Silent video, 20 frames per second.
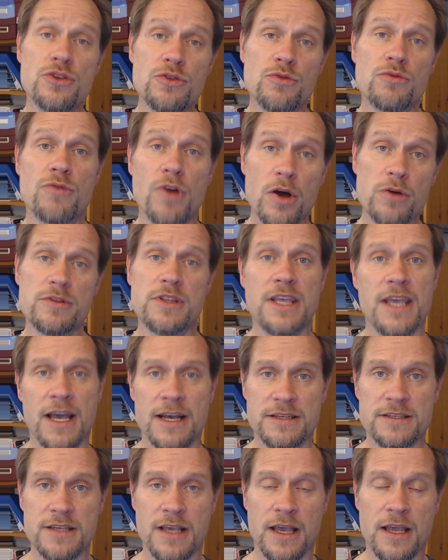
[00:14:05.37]
wrote the
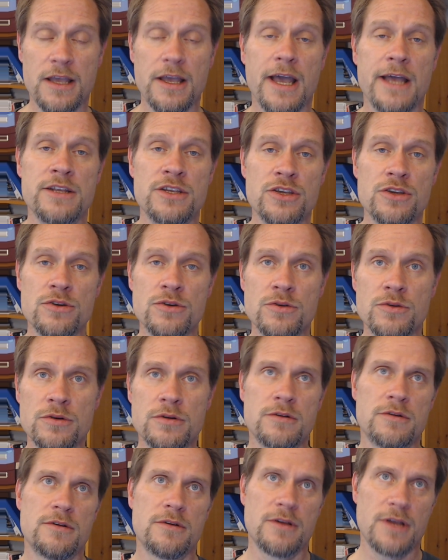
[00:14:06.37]
essay and you
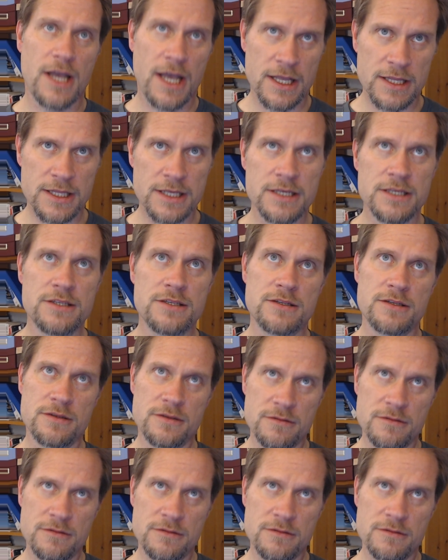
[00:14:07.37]
at least